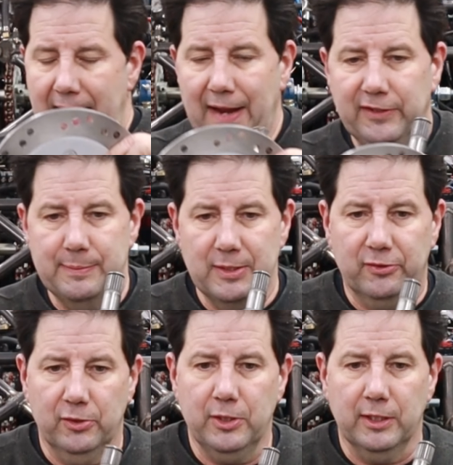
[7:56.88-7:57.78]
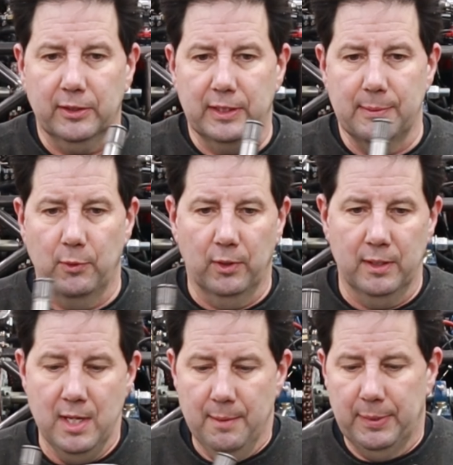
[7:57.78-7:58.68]
have to be circular
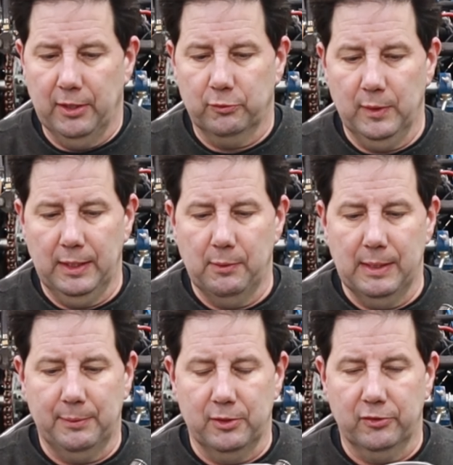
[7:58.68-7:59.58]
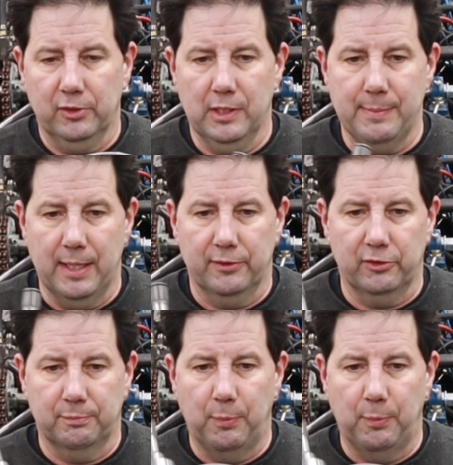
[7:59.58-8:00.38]
anymore, because really what I'm concerned about is this